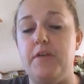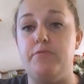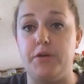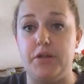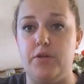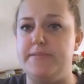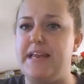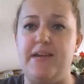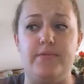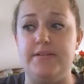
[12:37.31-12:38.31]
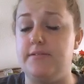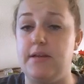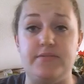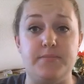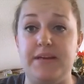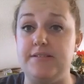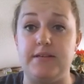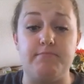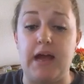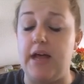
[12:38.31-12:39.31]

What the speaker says: Fruity Loops, and it was amazing.